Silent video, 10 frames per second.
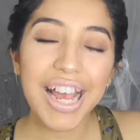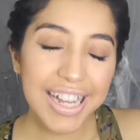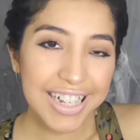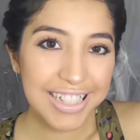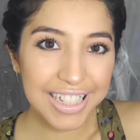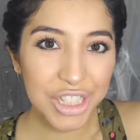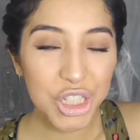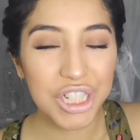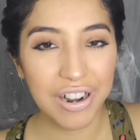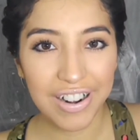guys, it's
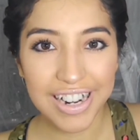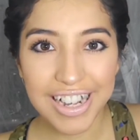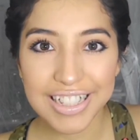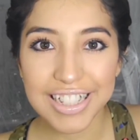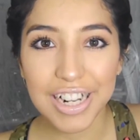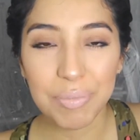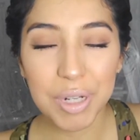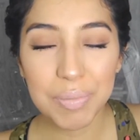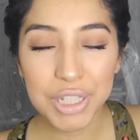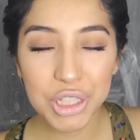Sharon, and today I'm
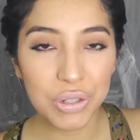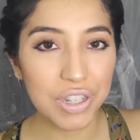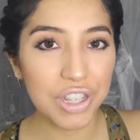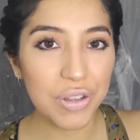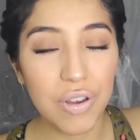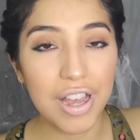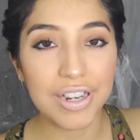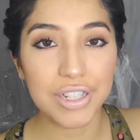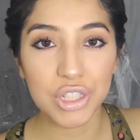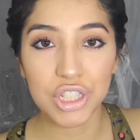going to be showing you
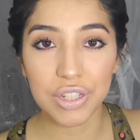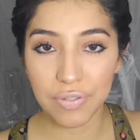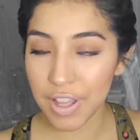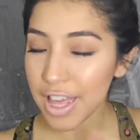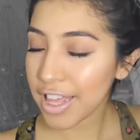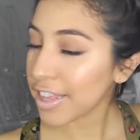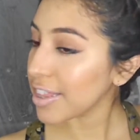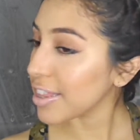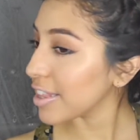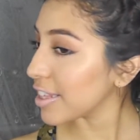how to achieve
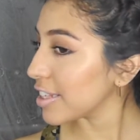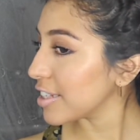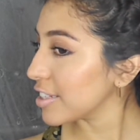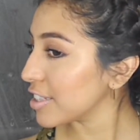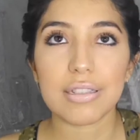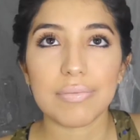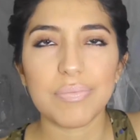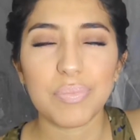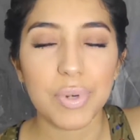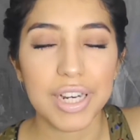this.
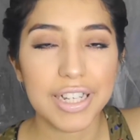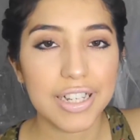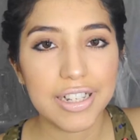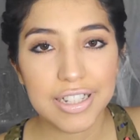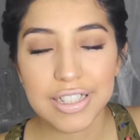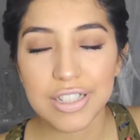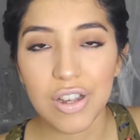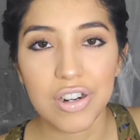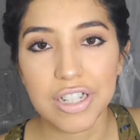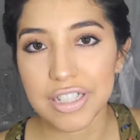Braiding is
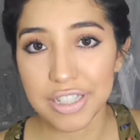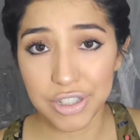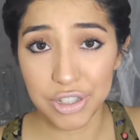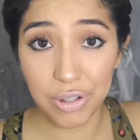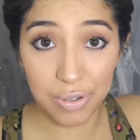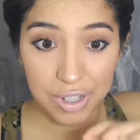honestly so